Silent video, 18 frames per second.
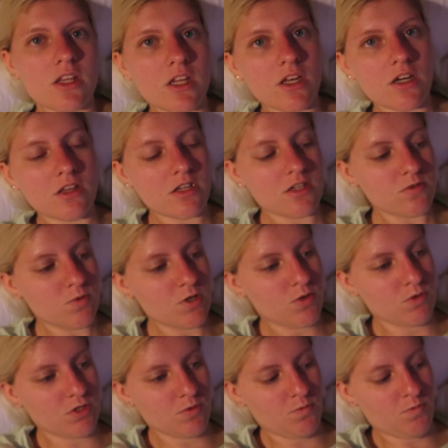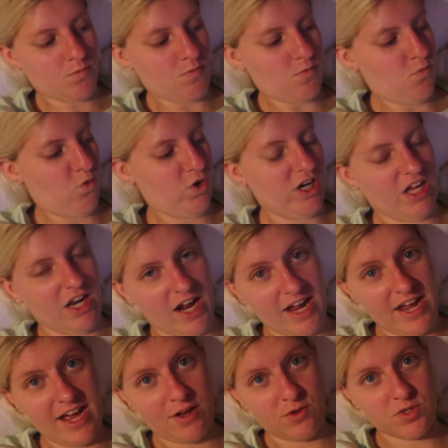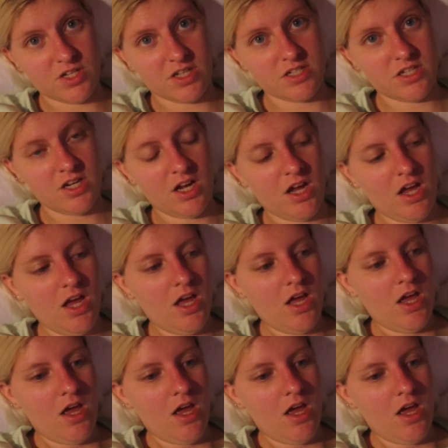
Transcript: The end of this week was Winnie and I house hunting,